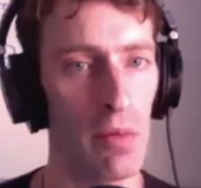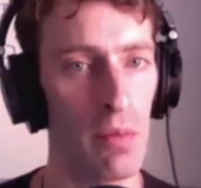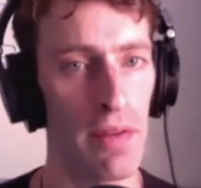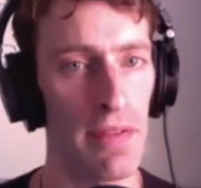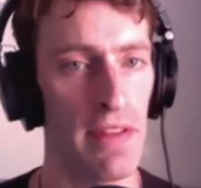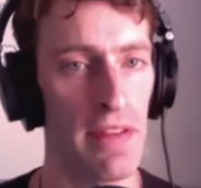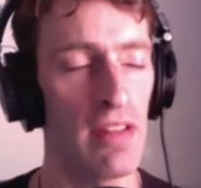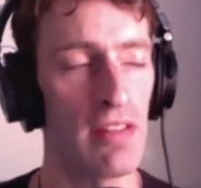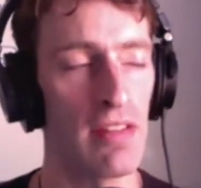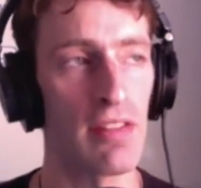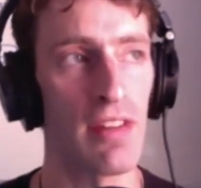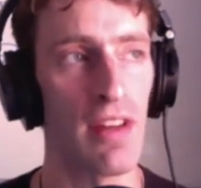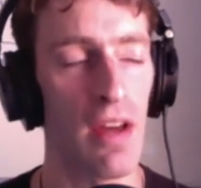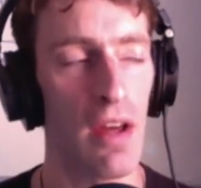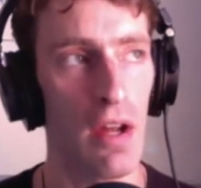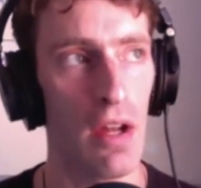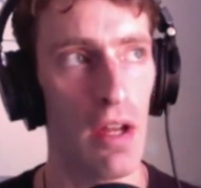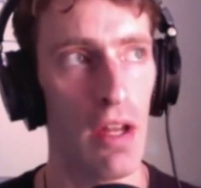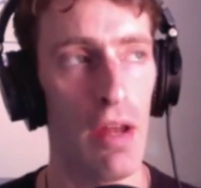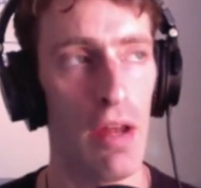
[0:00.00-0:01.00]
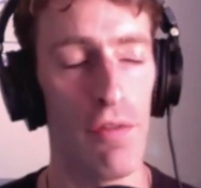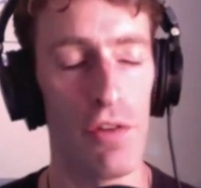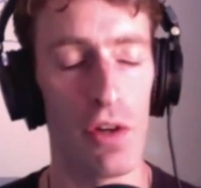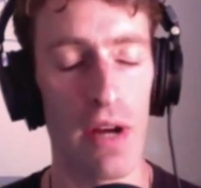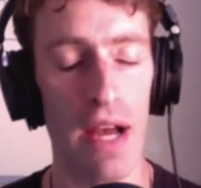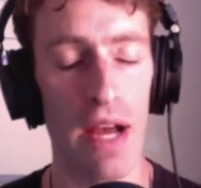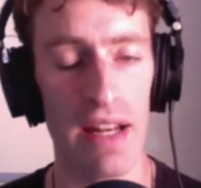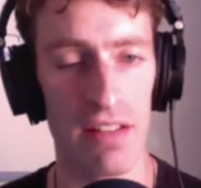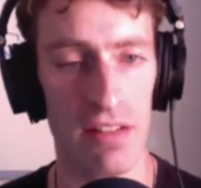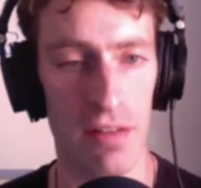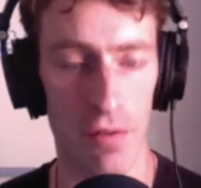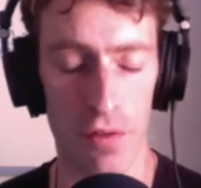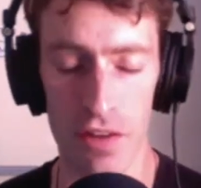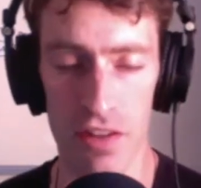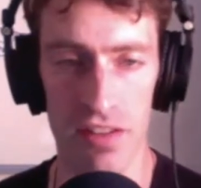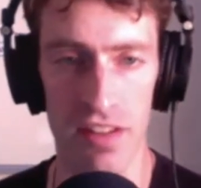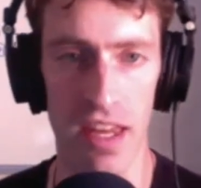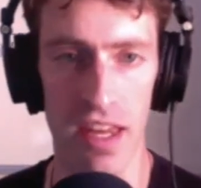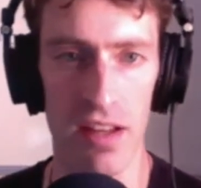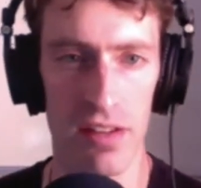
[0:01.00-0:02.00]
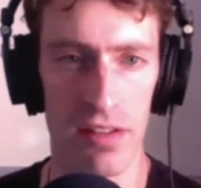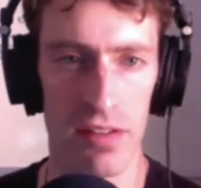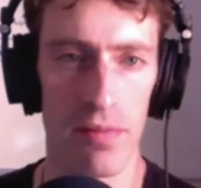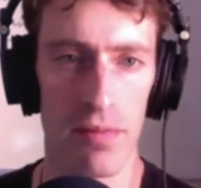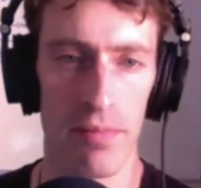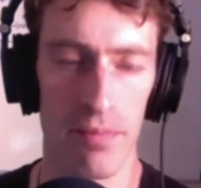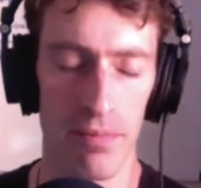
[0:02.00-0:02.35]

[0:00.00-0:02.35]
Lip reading: with this if you're at different scales.